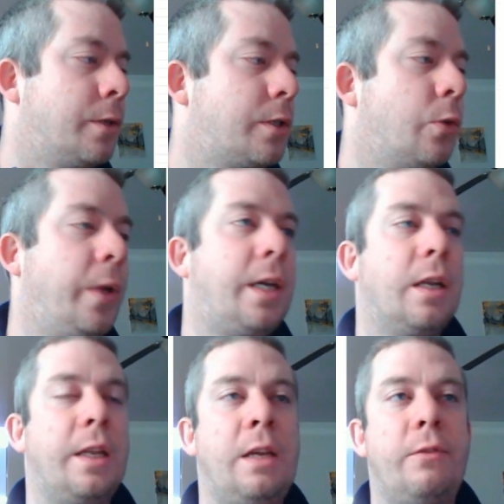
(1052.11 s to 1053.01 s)
So we could
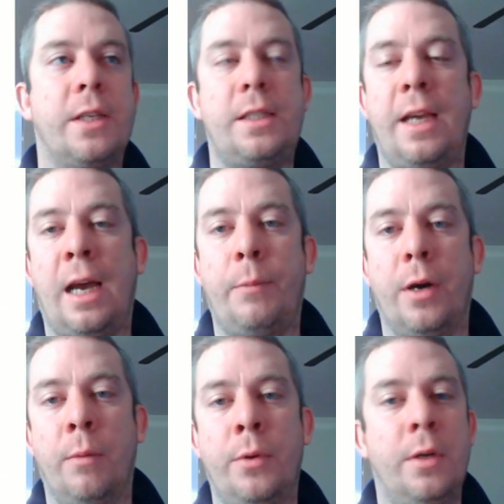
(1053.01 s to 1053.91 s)
leave this tab
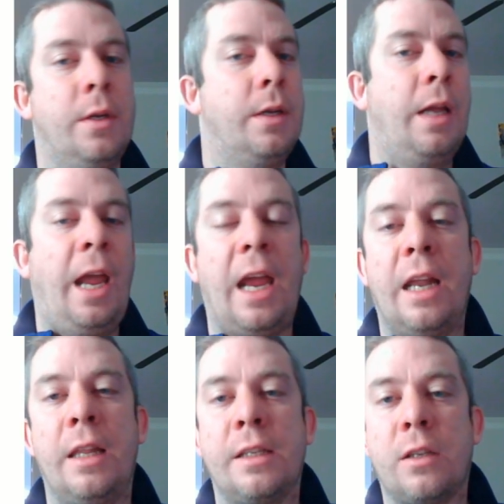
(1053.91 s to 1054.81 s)
up,
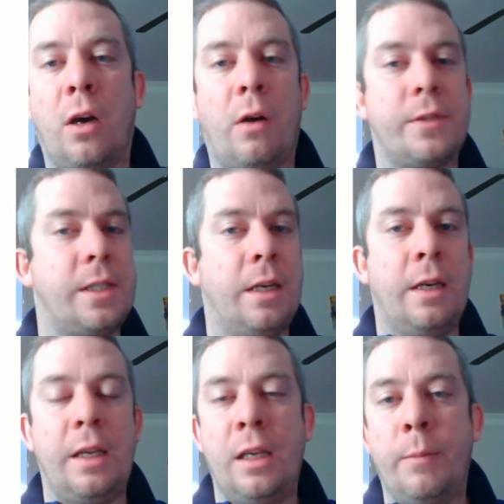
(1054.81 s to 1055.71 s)
hand this off, send an
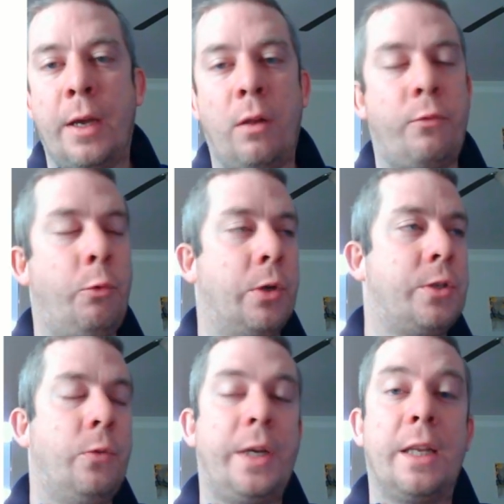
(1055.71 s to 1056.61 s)
email if we want to.
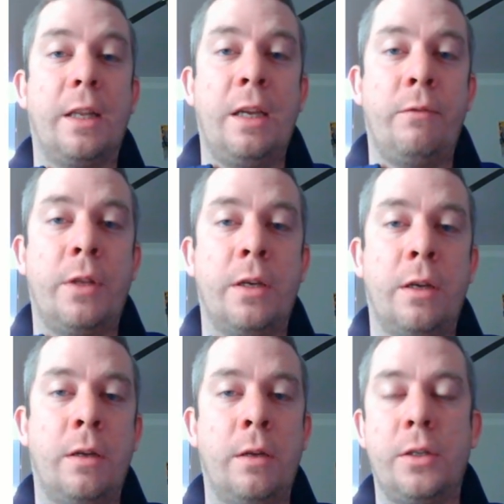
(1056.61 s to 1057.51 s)
We can leave
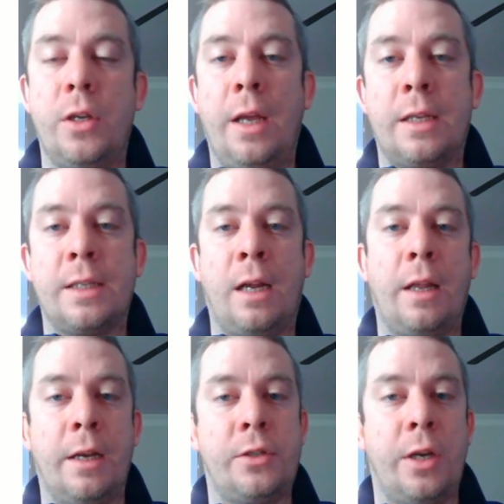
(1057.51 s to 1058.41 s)
the Excel in
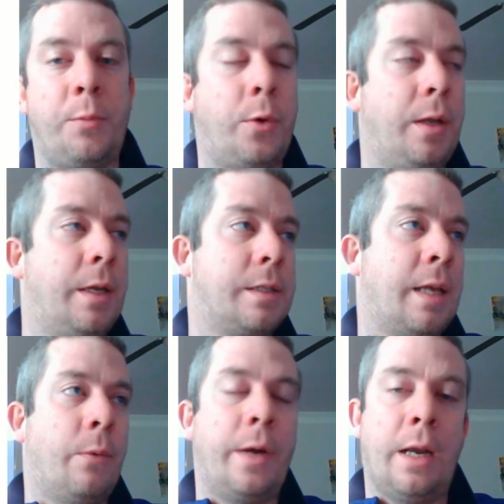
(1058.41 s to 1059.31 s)
a SharePoint list. That
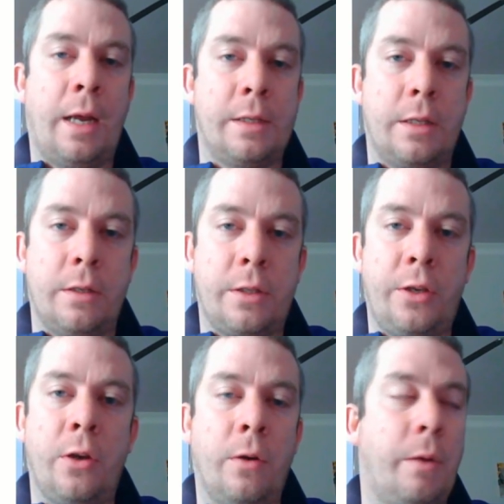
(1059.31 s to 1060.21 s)
way it has the
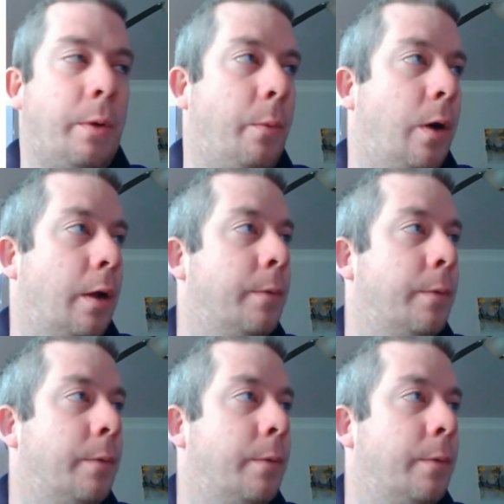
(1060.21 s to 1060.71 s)
security we want.